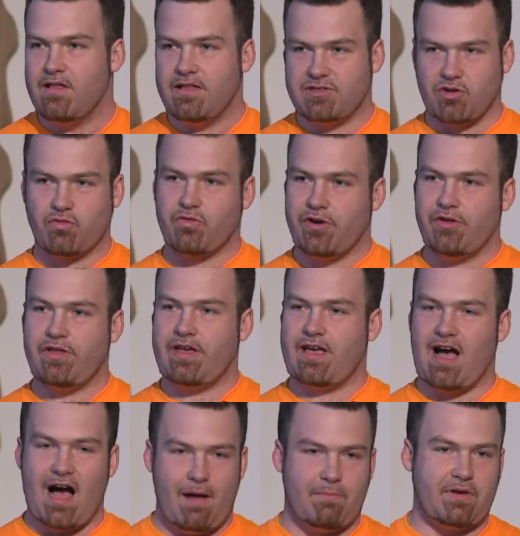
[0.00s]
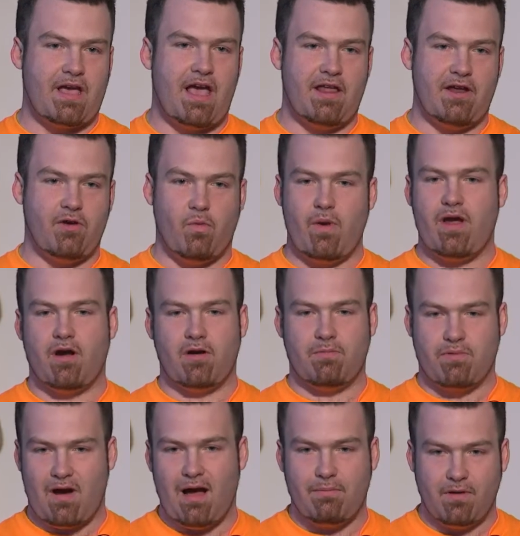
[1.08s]
It's a really complicated,
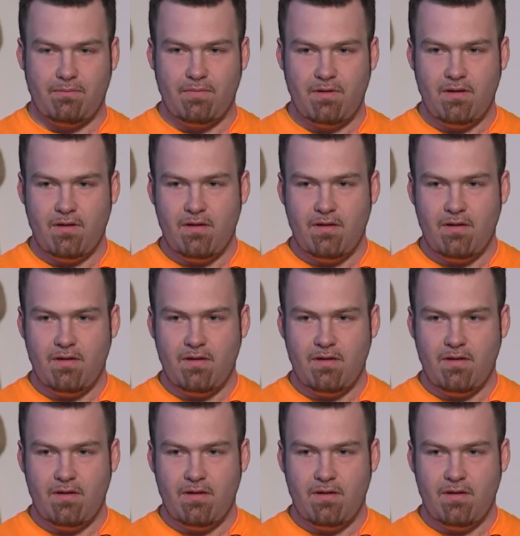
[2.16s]
weird problem.